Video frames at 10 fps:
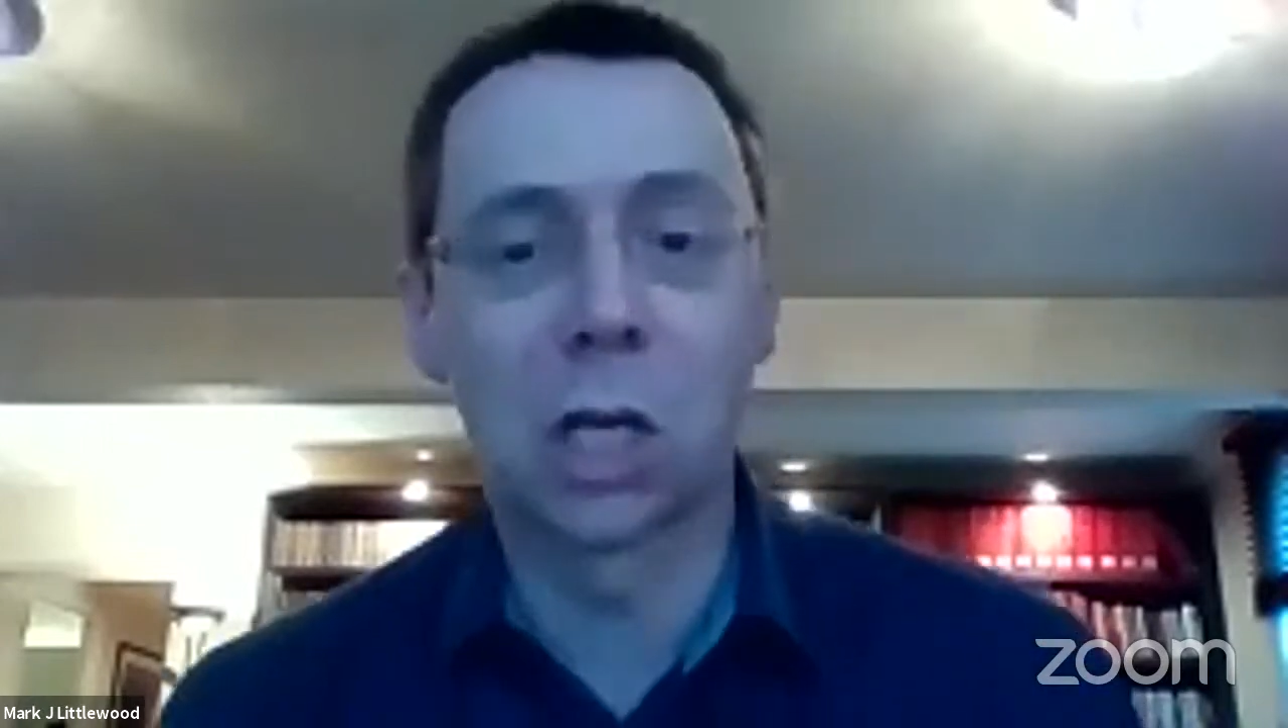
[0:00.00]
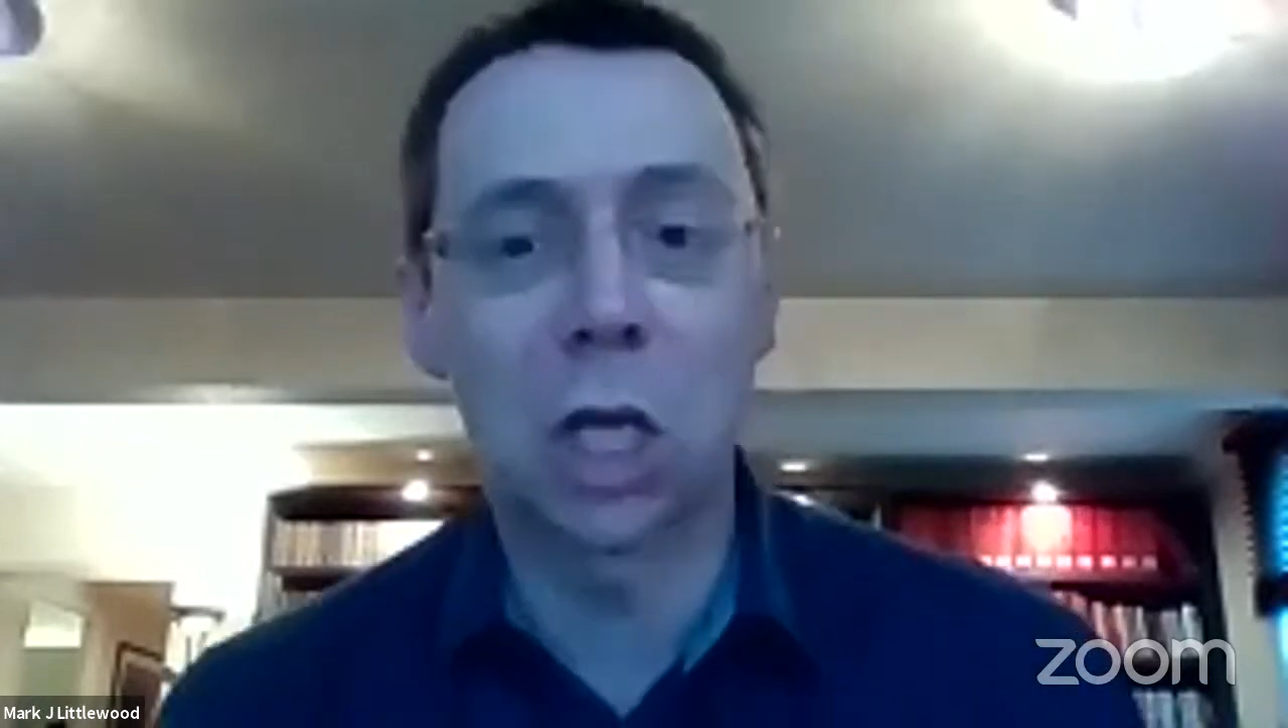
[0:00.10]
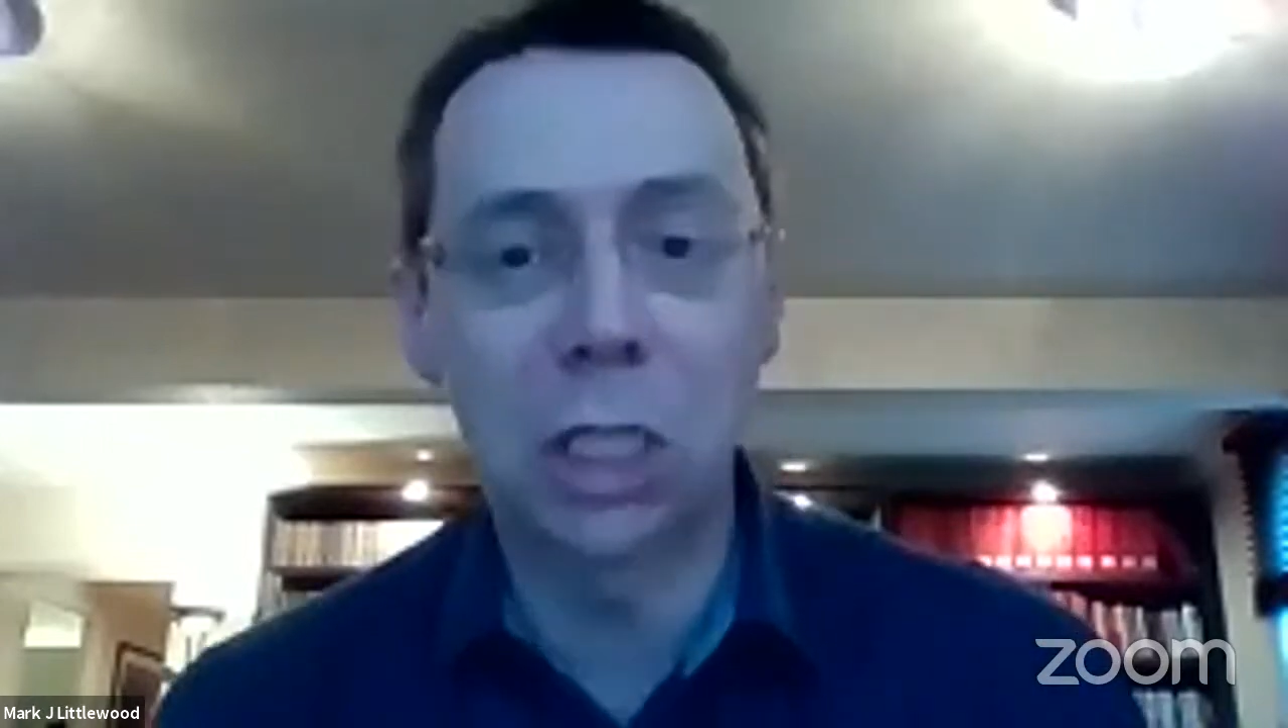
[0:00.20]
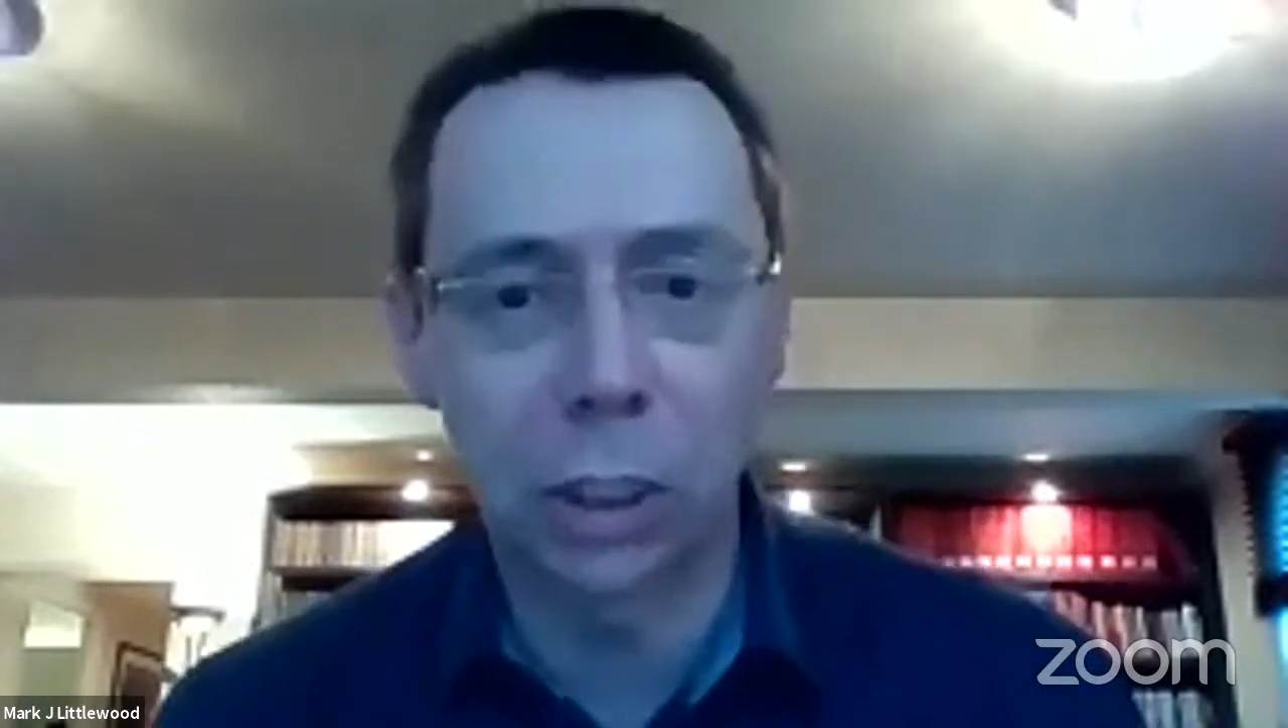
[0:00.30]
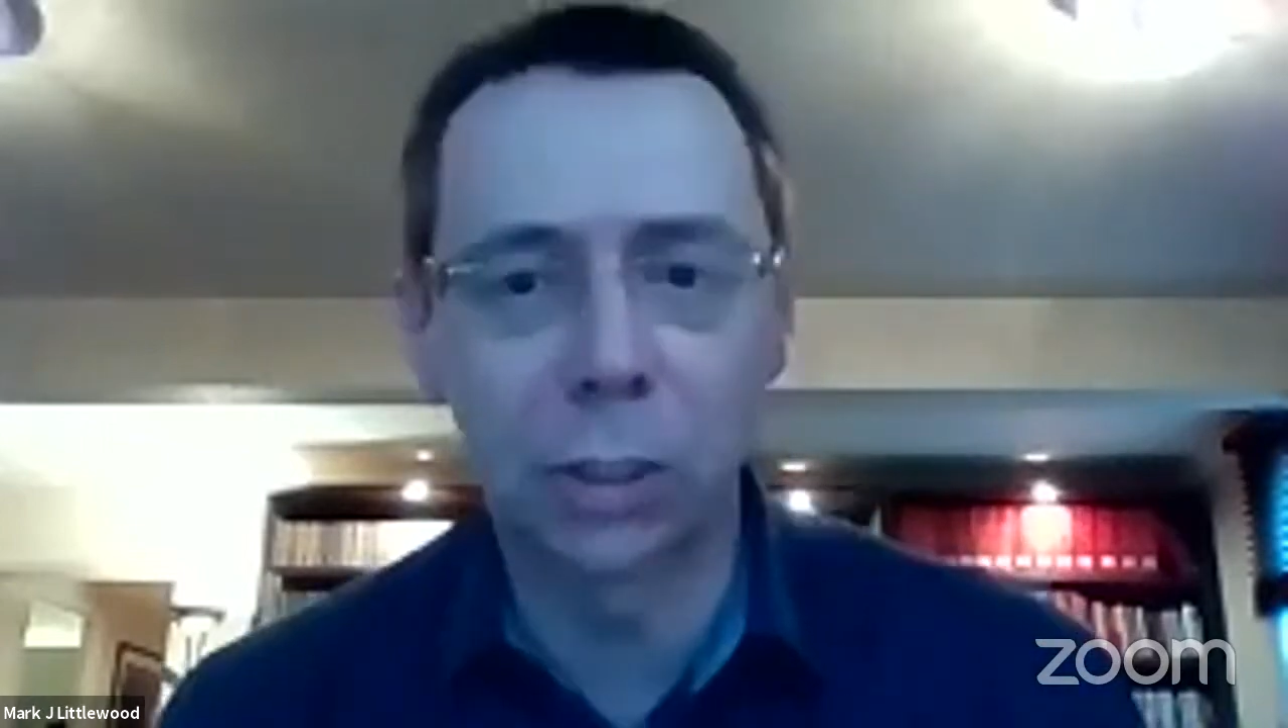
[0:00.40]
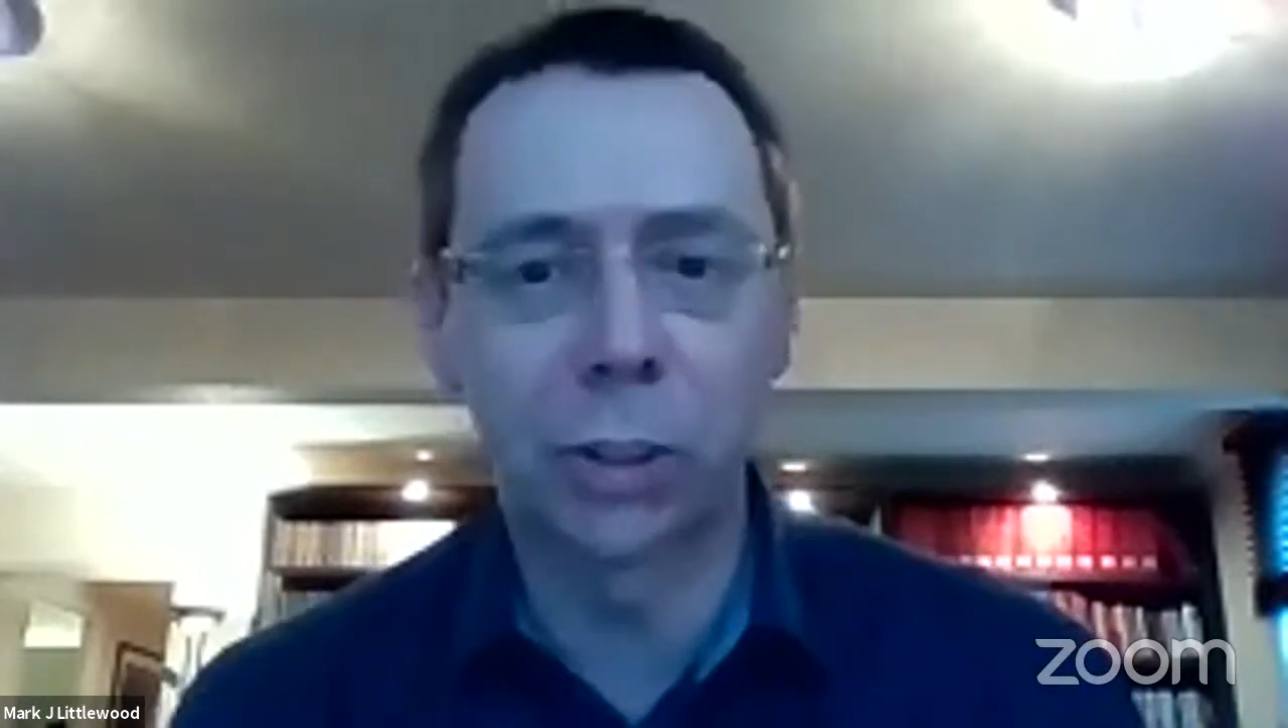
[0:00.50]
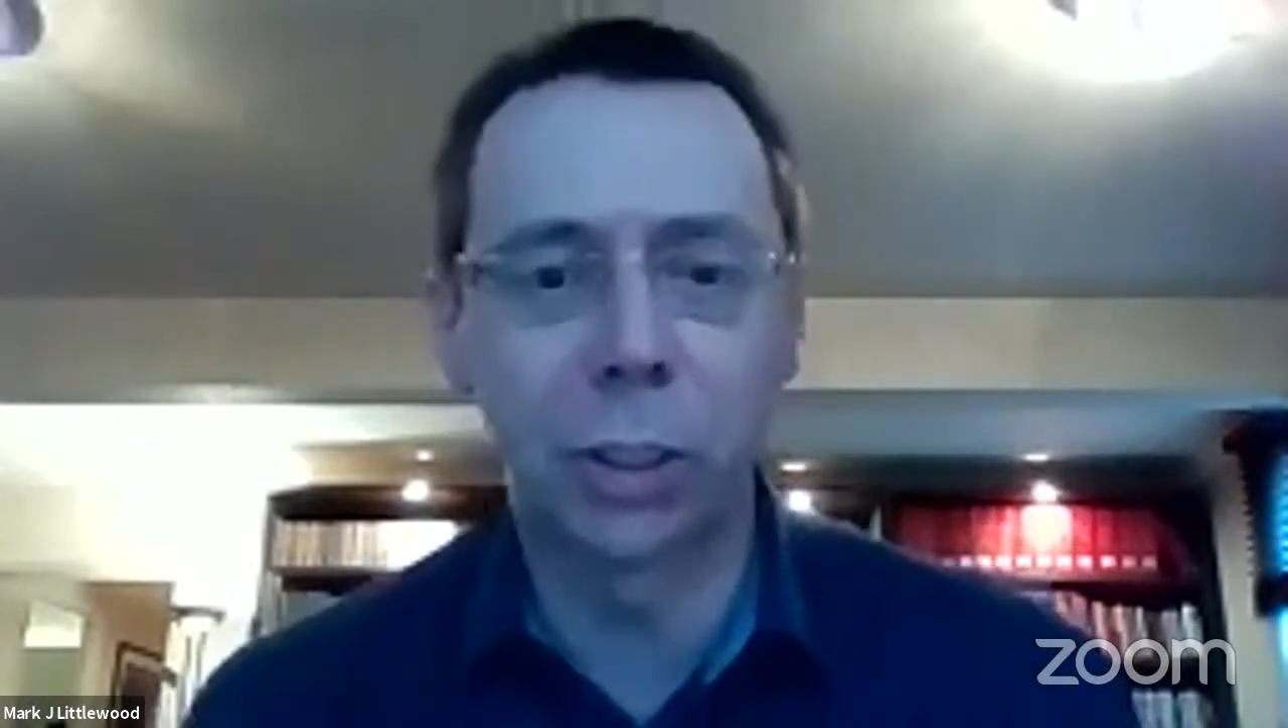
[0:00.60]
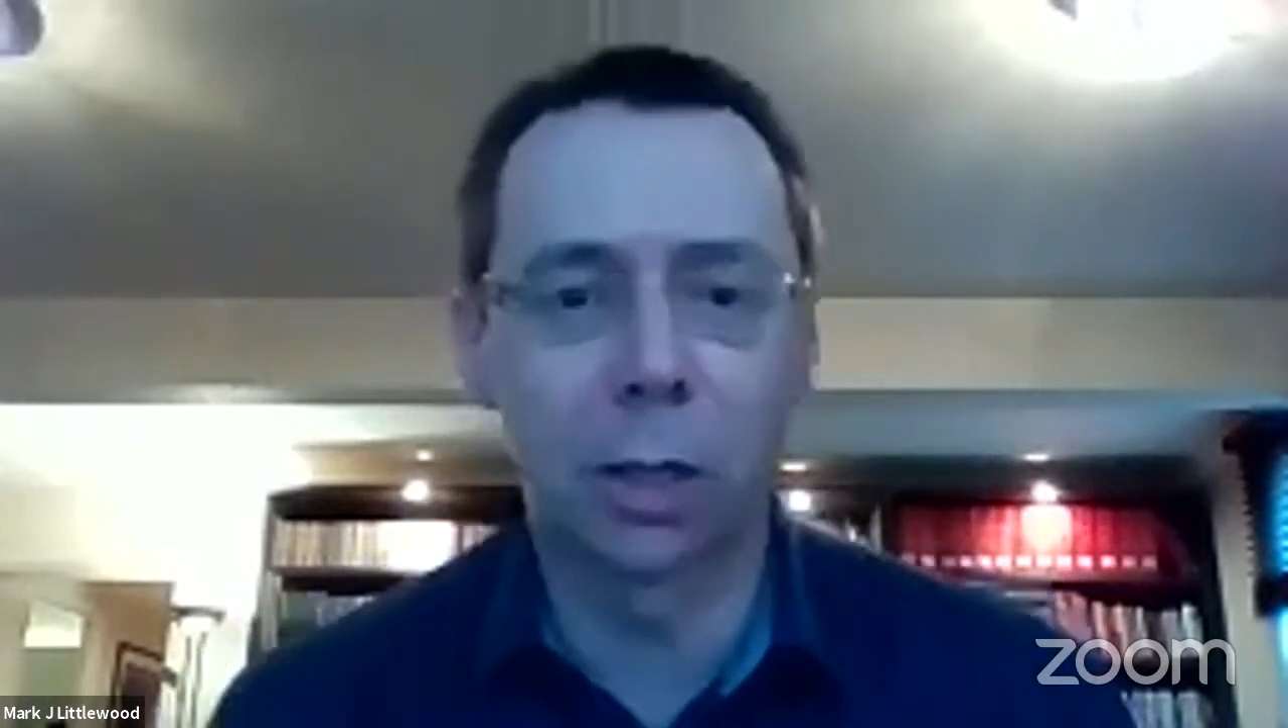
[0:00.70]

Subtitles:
license,